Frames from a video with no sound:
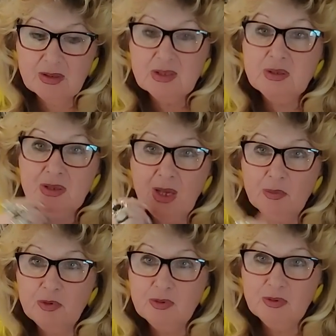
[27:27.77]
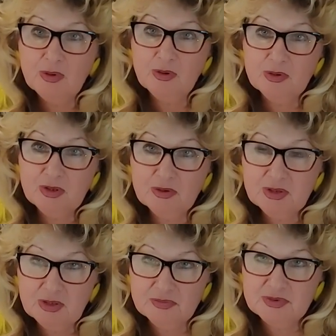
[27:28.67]
enamel on your
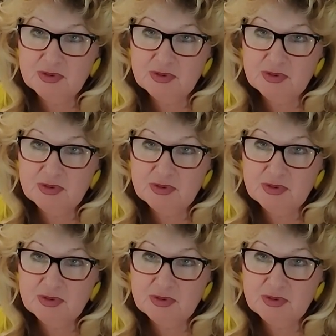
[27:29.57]
tips.